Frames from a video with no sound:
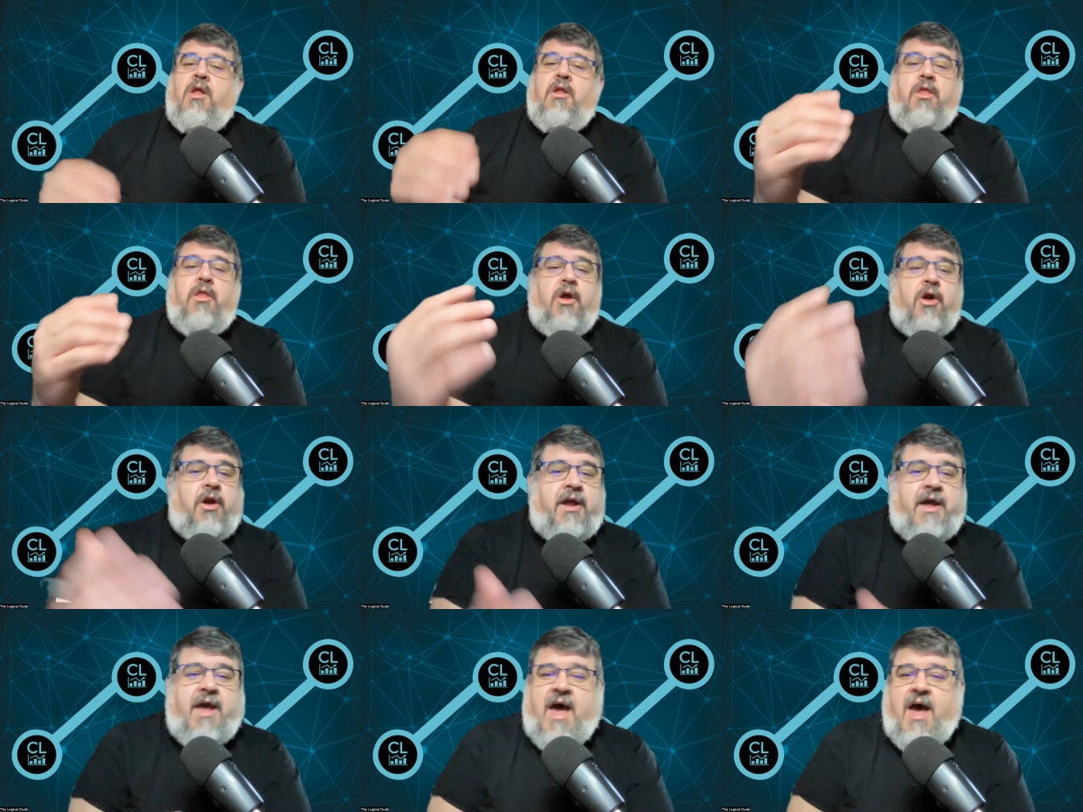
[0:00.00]

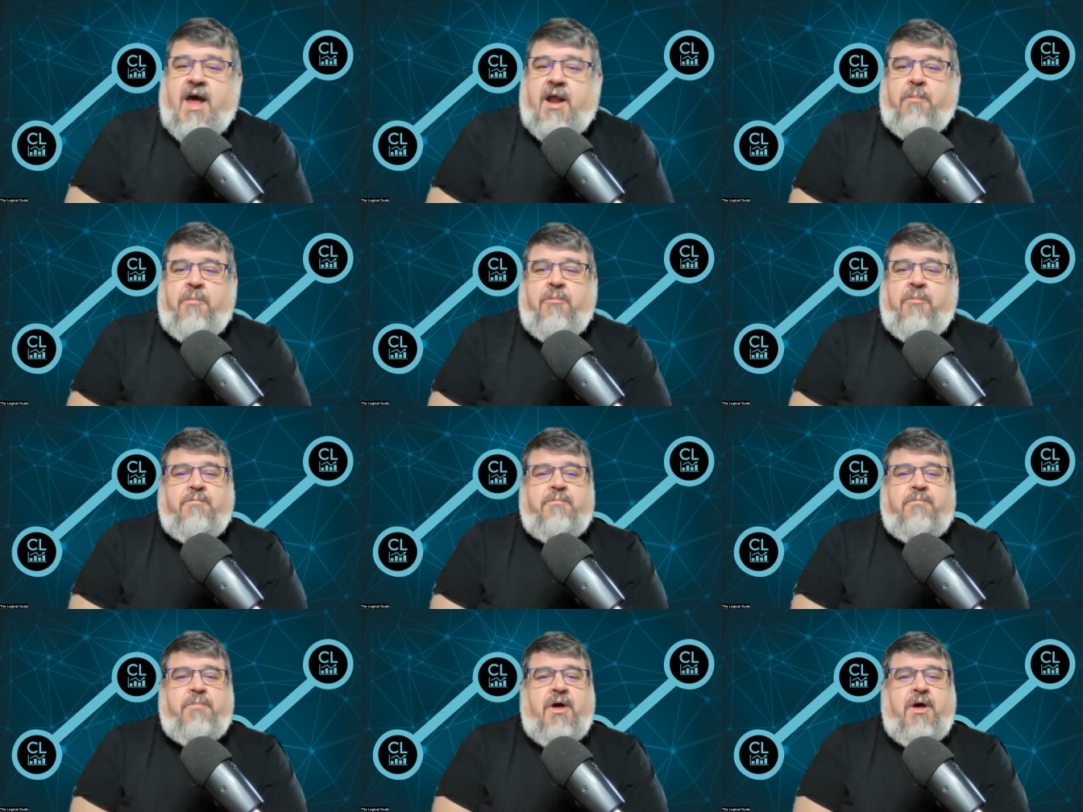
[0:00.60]
learning how to
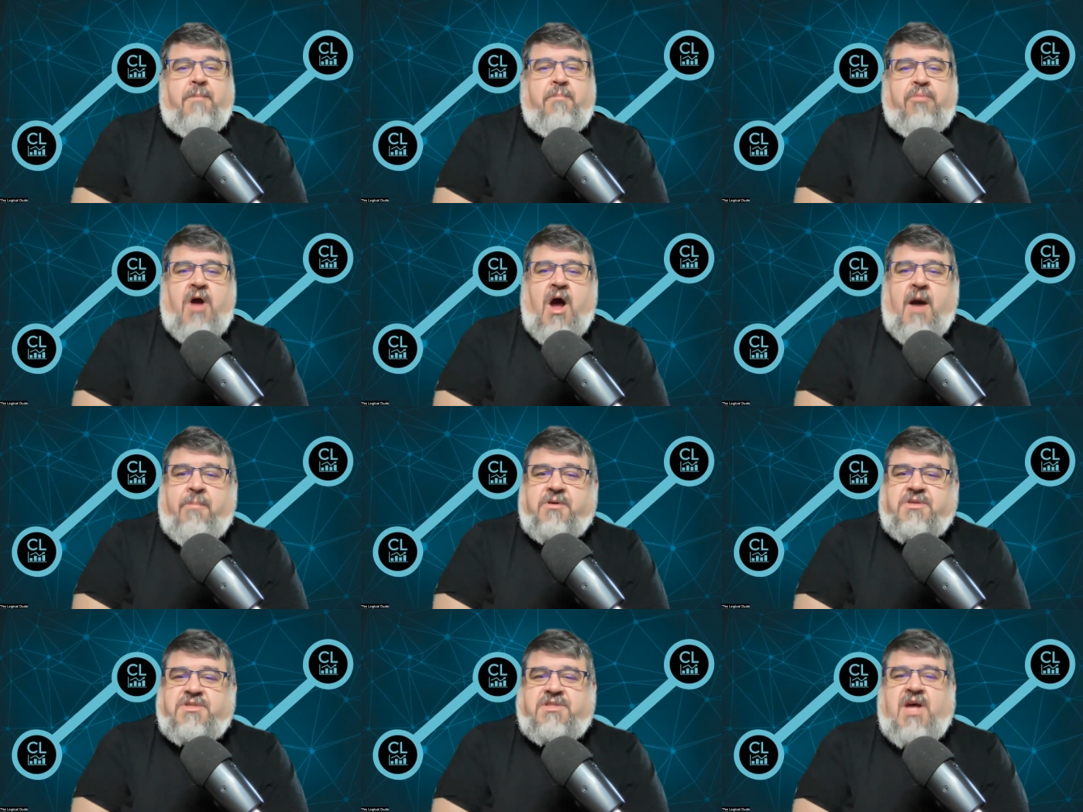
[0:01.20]
put
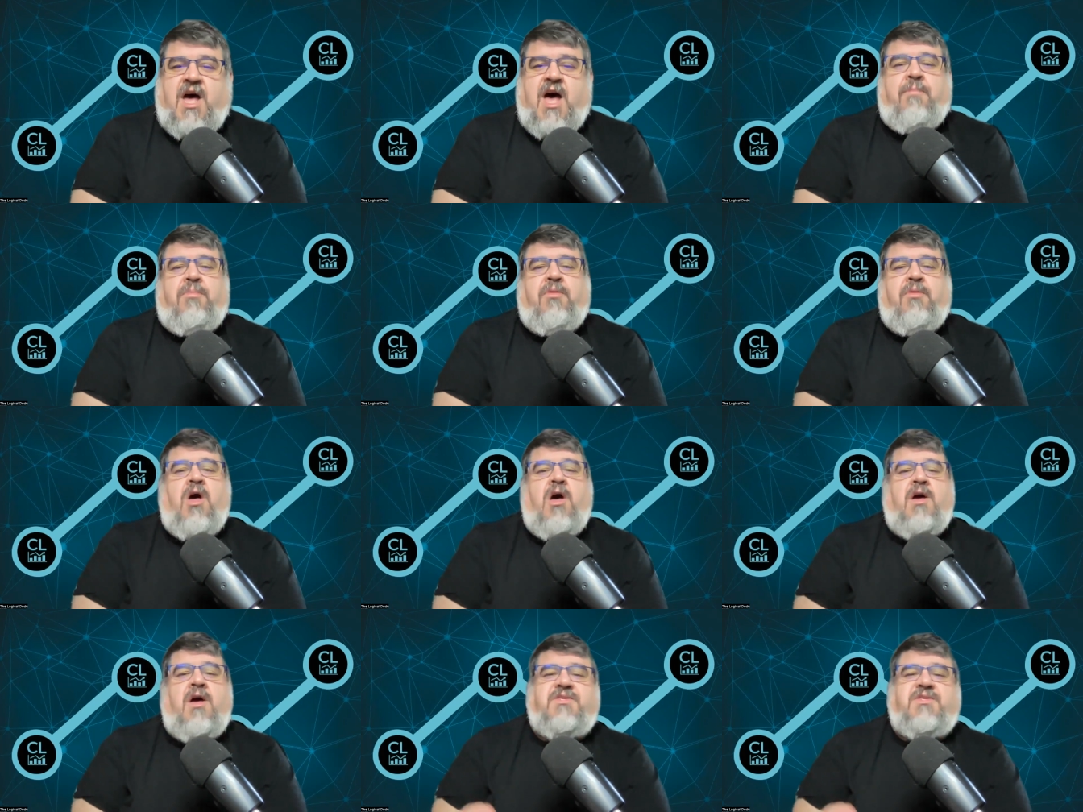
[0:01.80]
proper stop
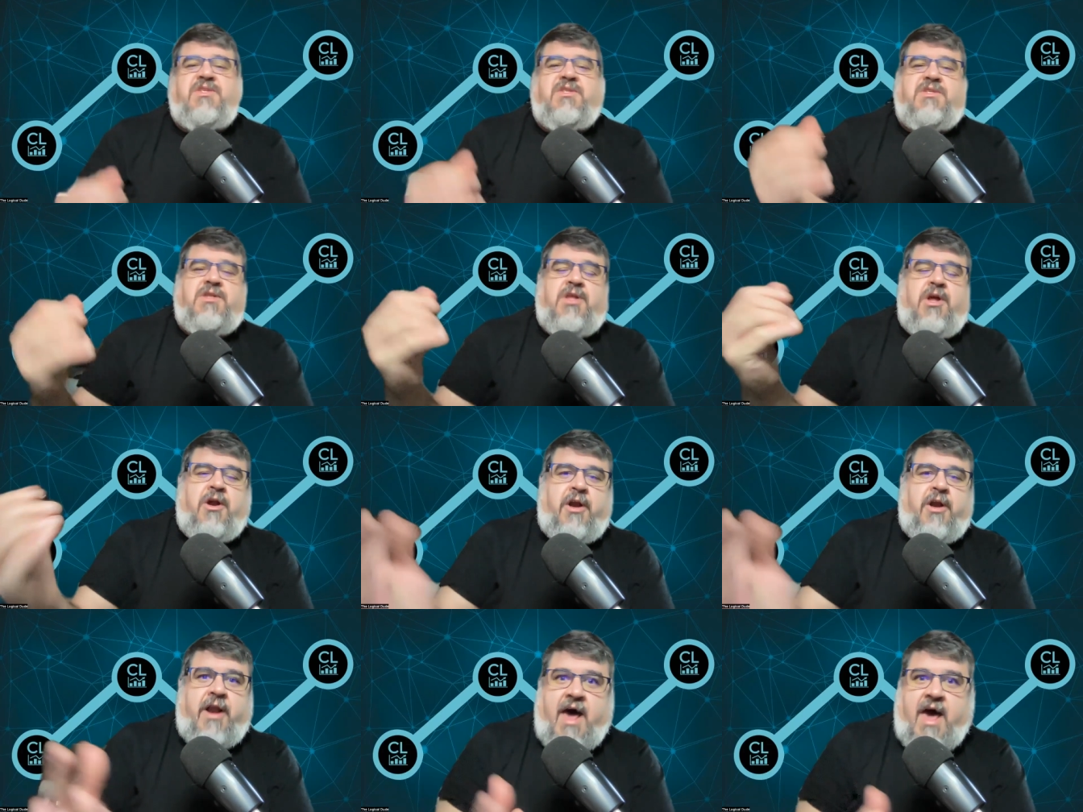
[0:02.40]
losses,
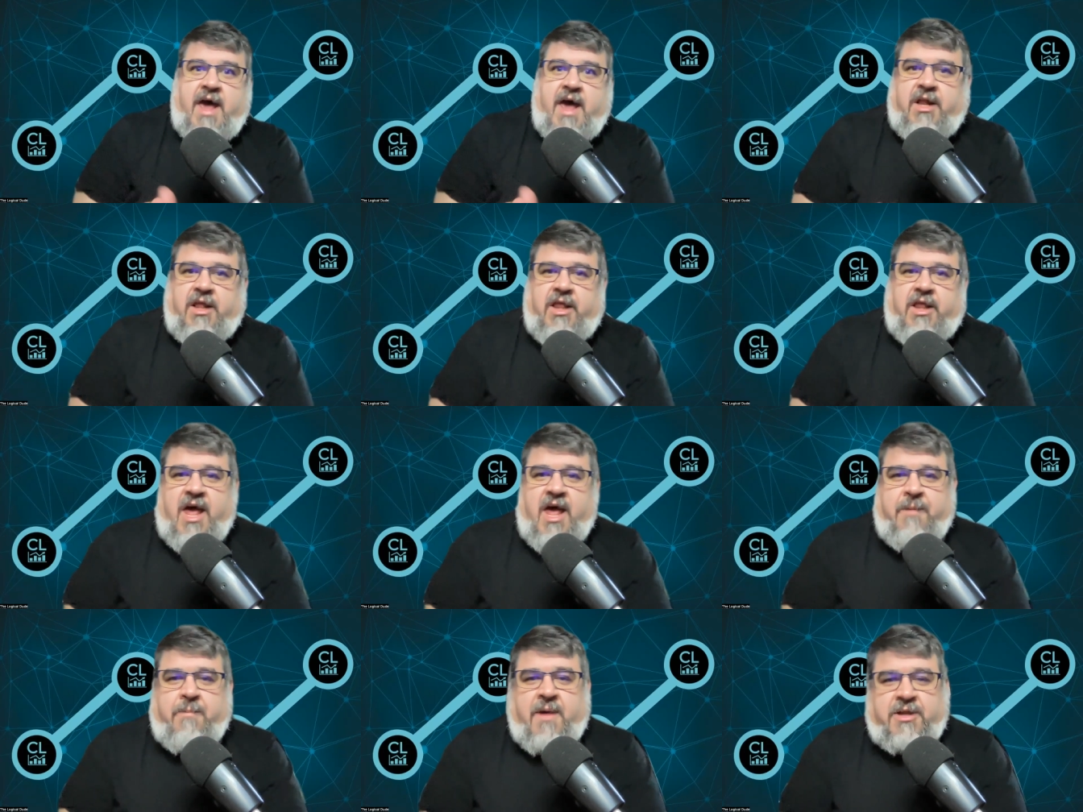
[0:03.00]
learning how to
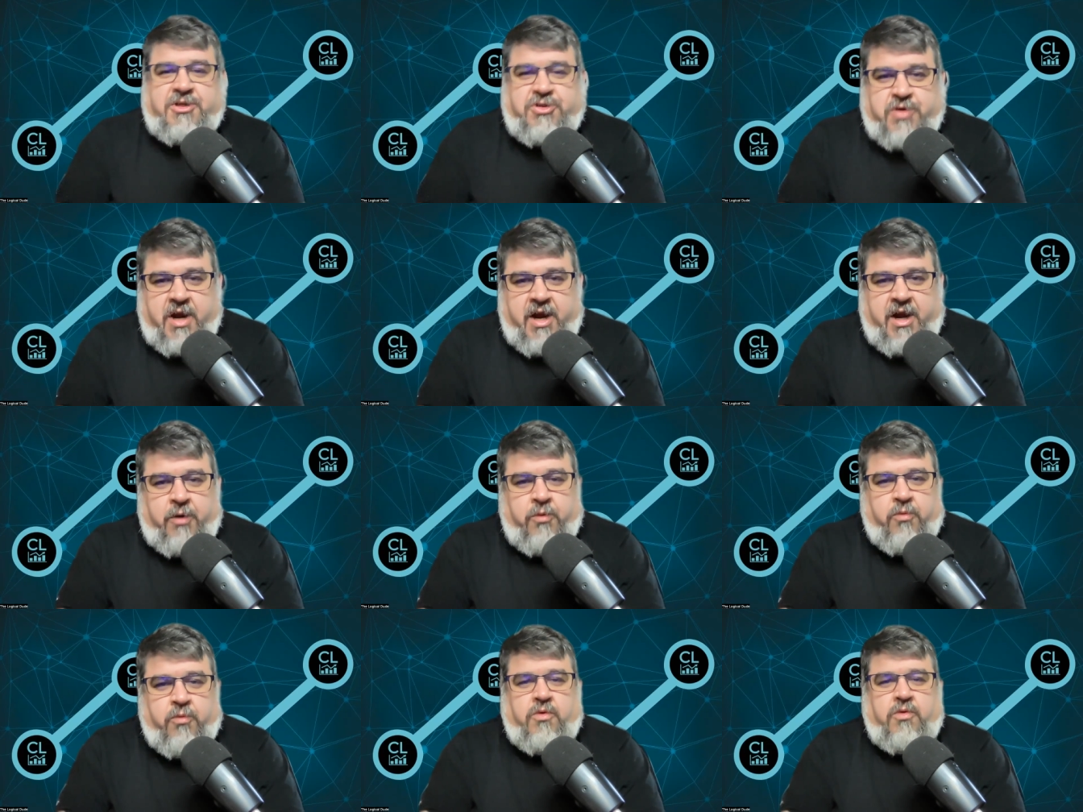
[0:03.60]
let my
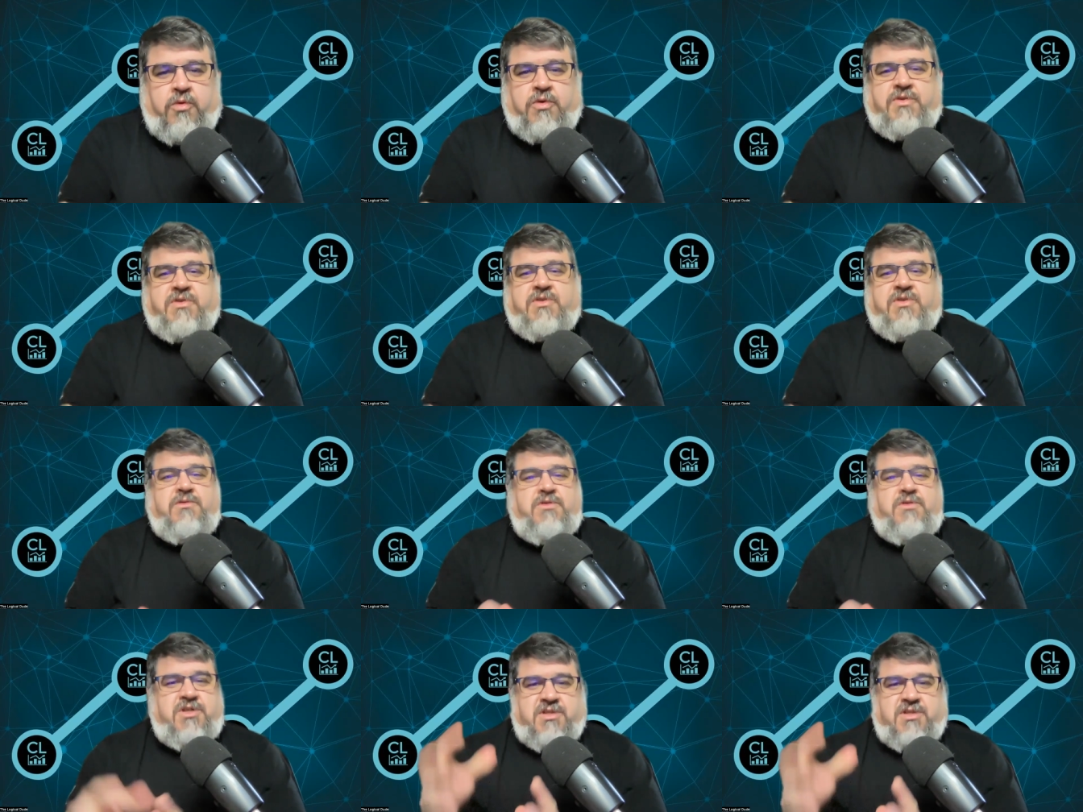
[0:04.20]
trading
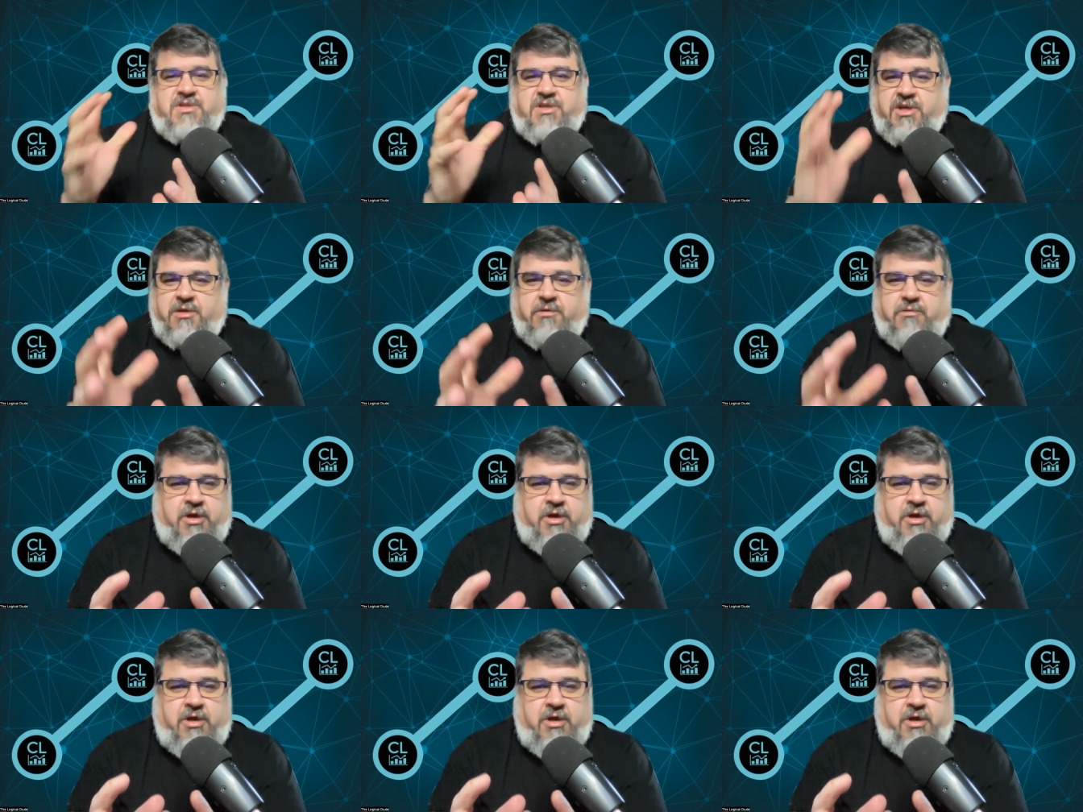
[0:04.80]
rules just,